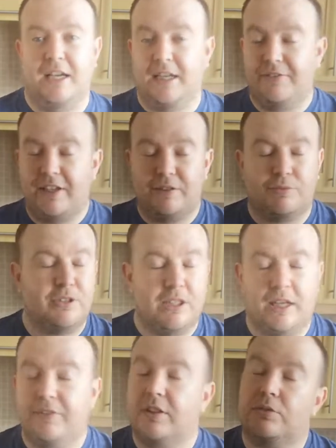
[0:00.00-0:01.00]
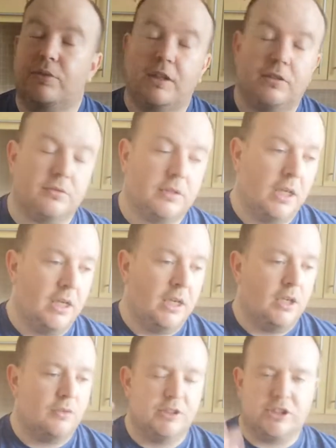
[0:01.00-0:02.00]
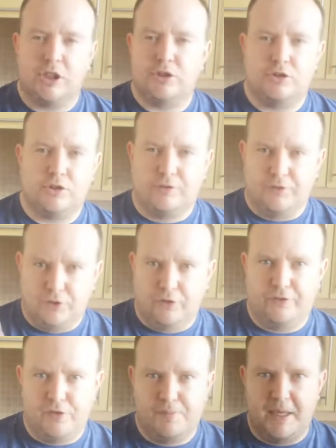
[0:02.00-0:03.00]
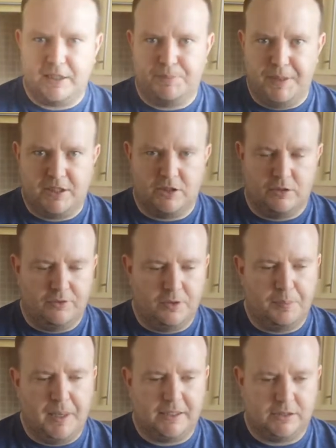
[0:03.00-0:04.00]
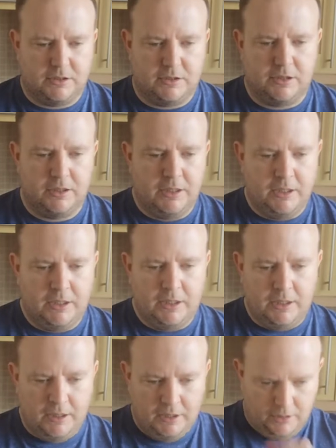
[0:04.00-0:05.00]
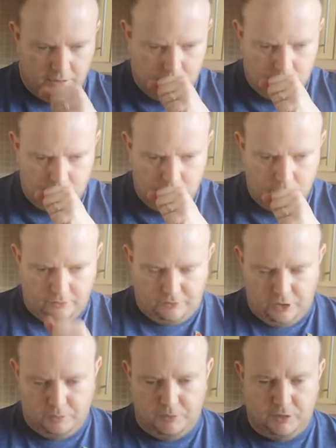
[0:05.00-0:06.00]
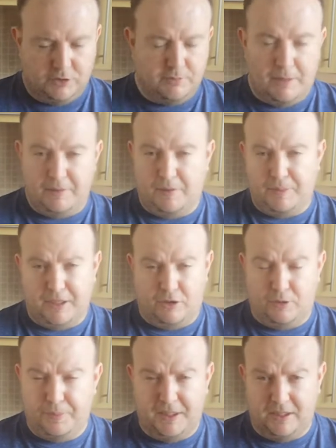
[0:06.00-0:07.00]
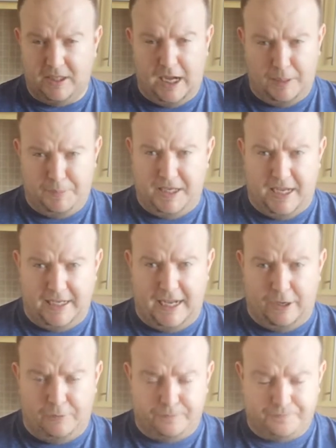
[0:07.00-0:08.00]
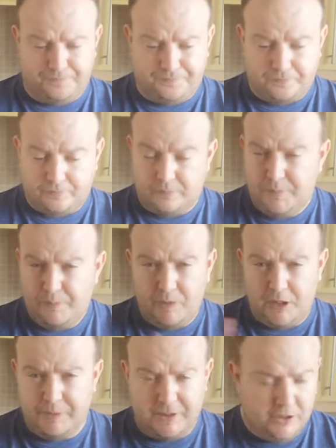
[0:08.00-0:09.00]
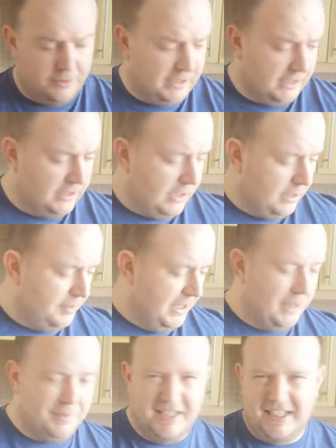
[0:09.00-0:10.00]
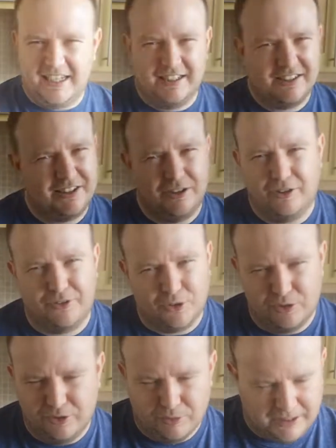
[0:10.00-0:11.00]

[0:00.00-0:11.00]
And I've had a real resurgence of love for best bitter over the past few months. Maybe I've all been IPA'd out, especially New England IPA, but then again, I still love a good...